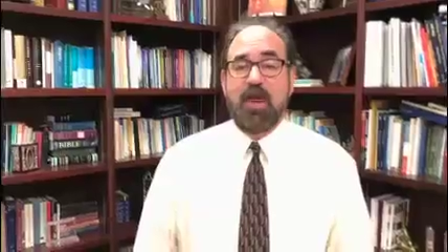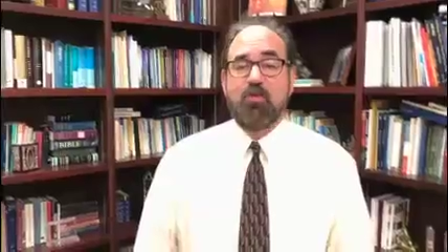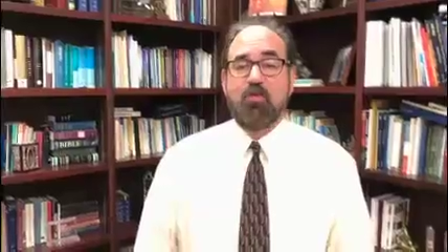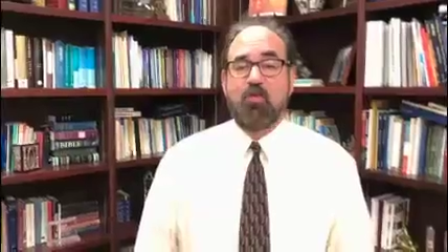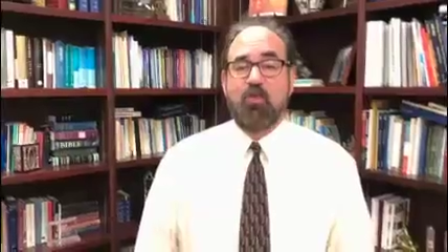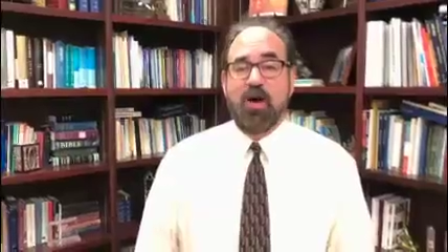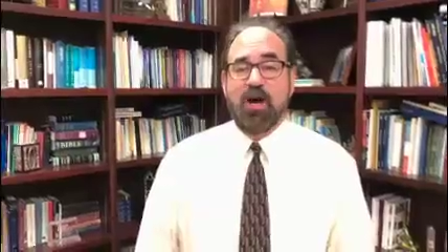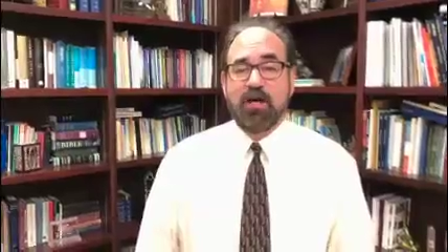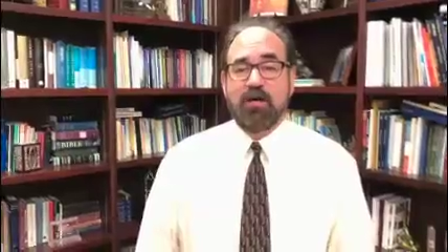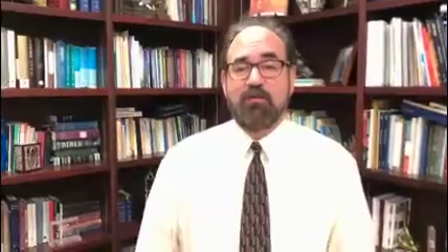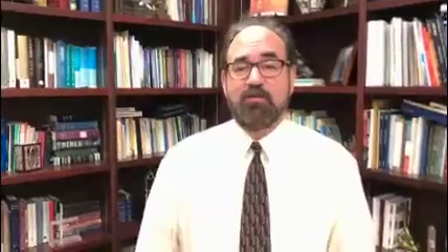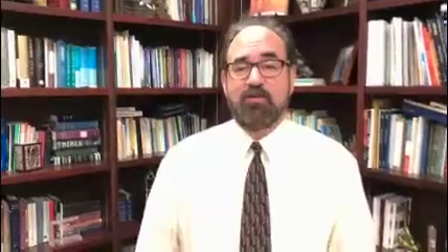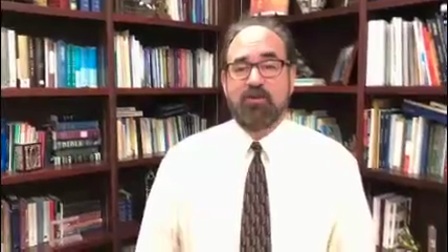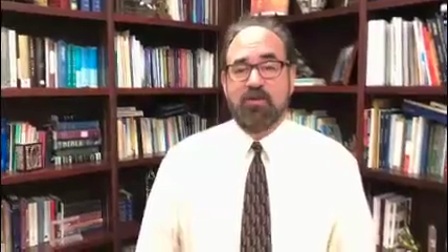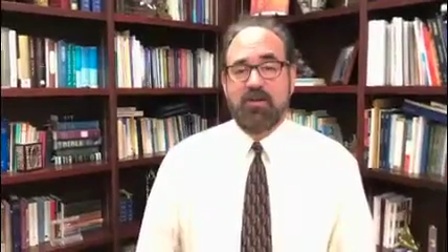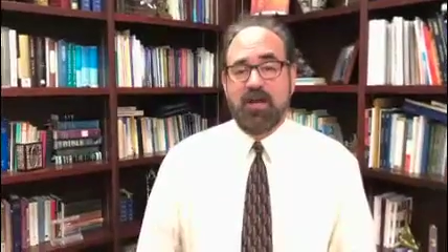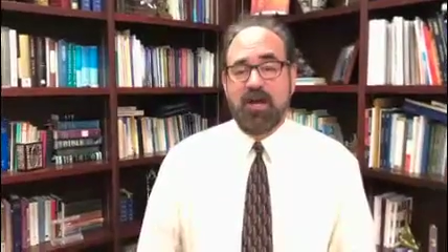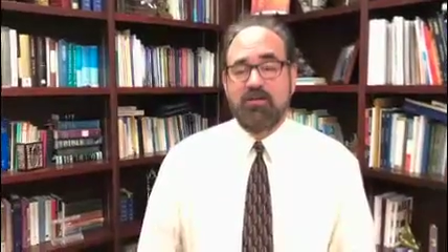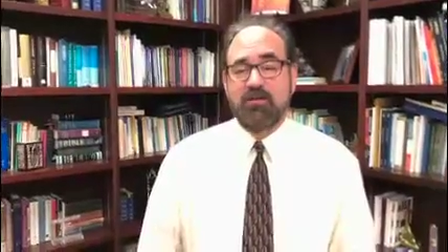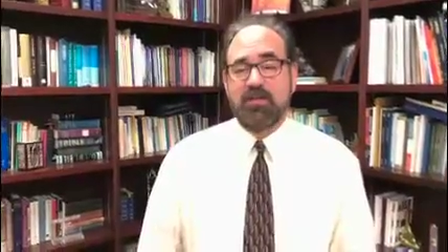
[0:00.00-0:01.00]
and welcome to
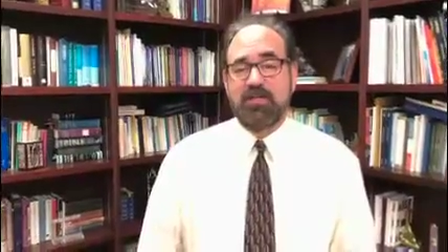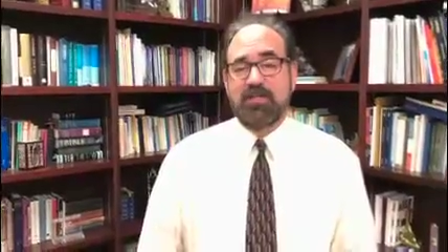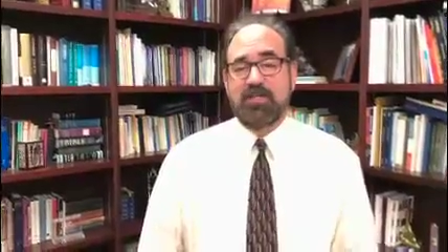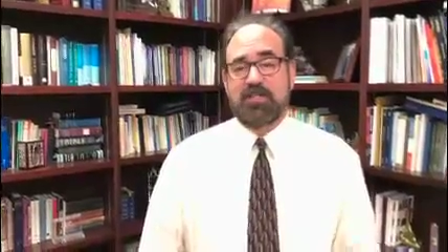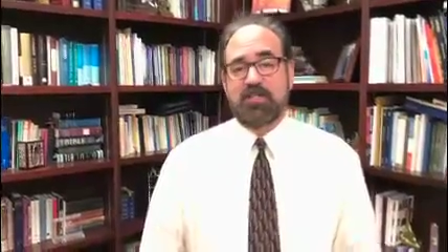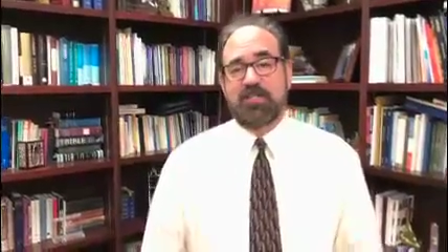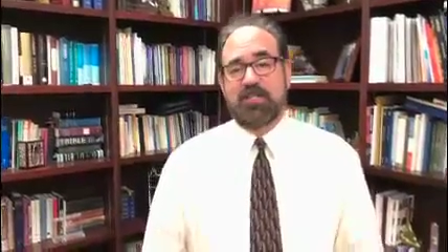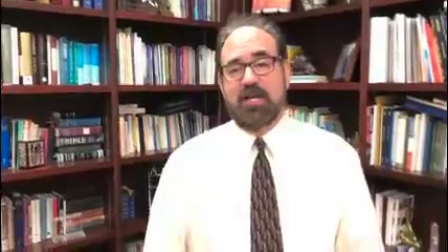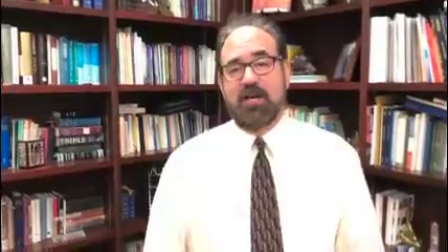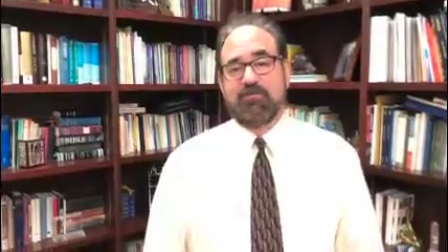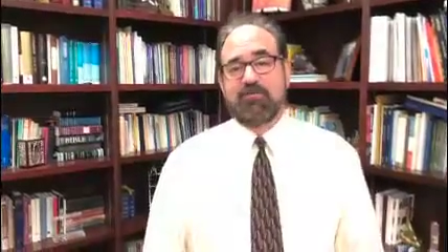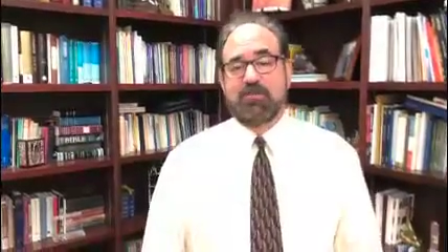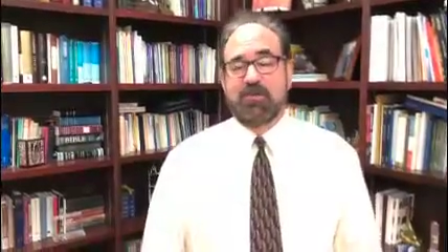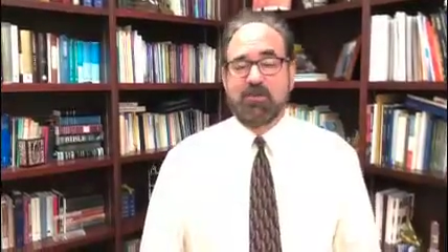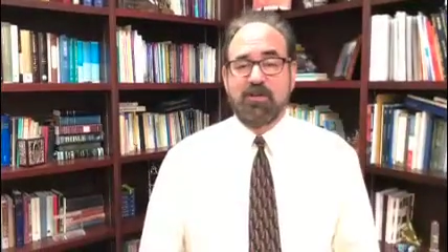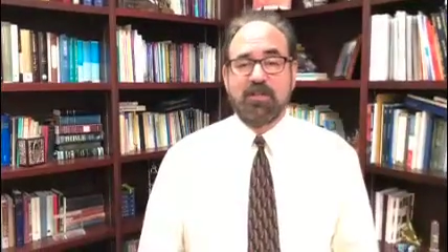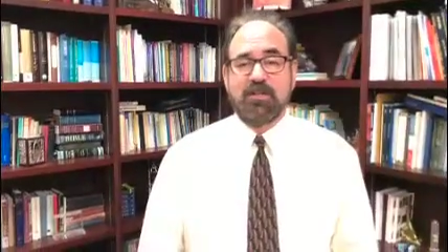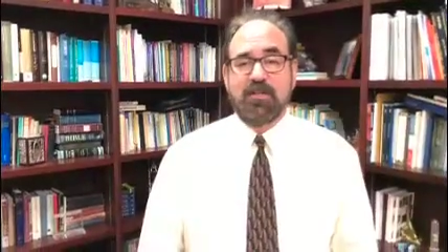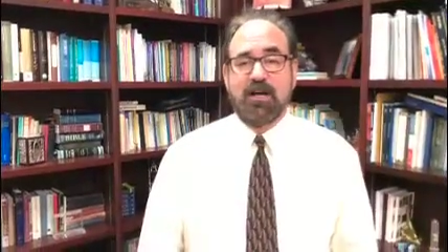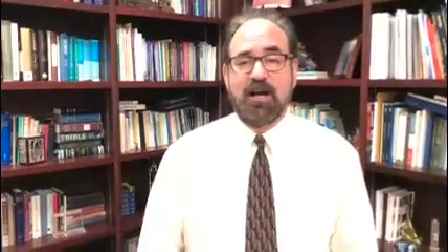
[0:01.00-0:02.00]
another edition of
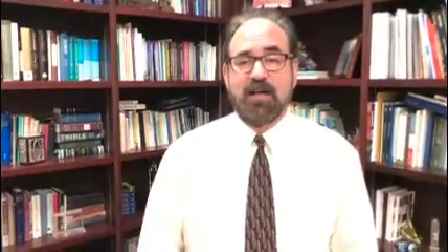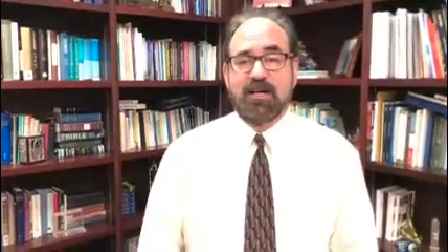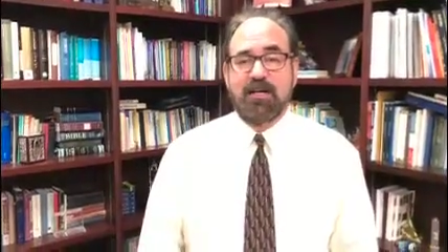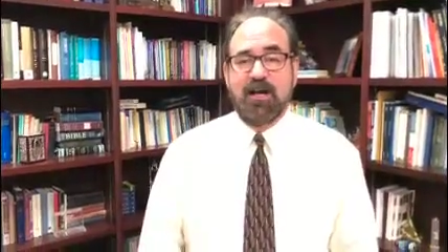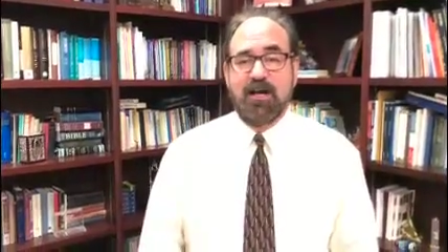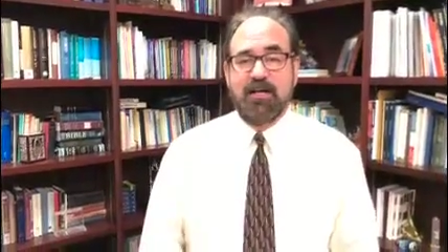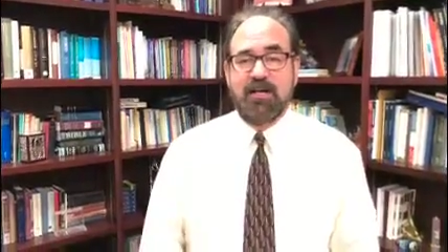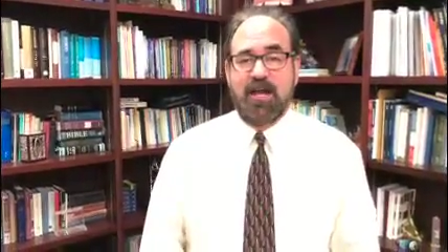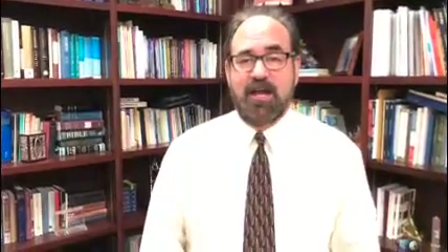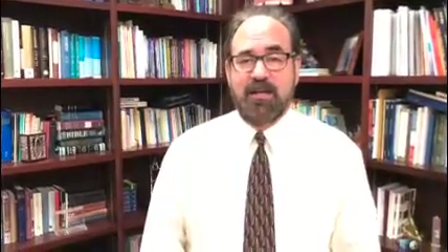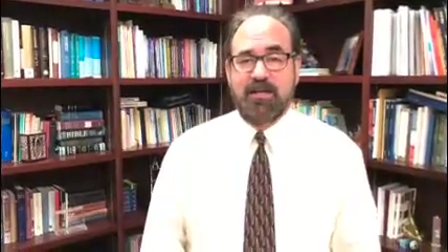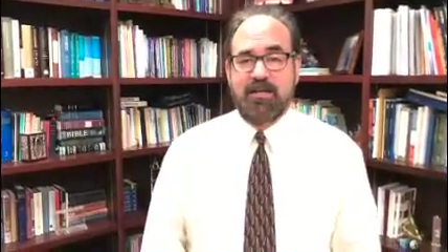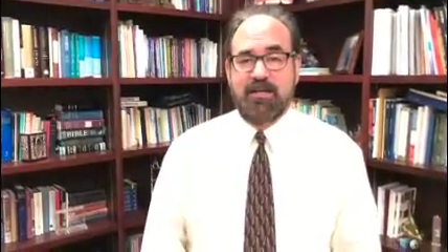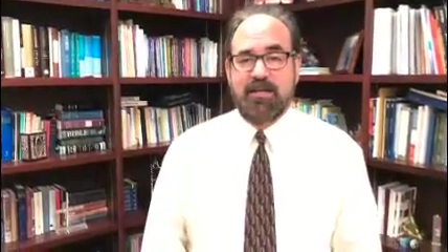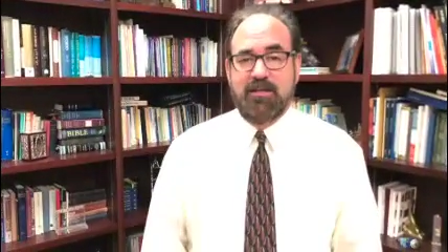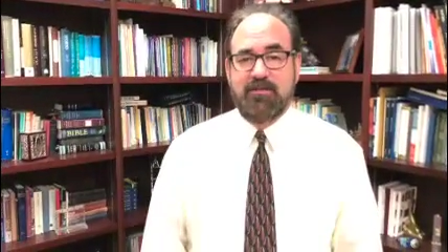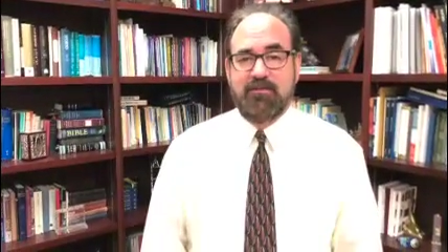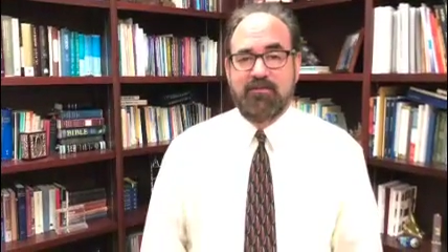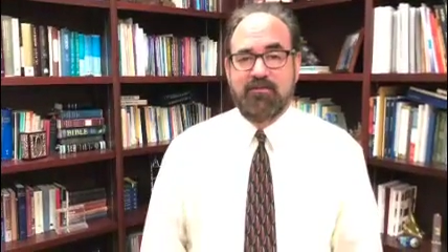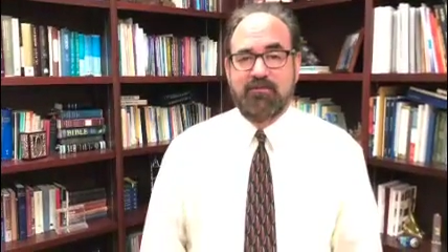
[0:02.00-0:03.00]
Torah Talk
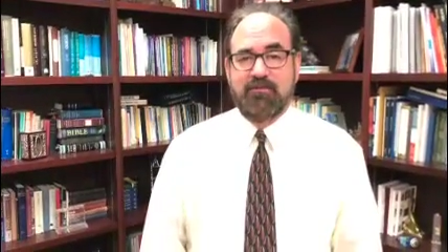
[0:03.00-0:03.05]
Unedited.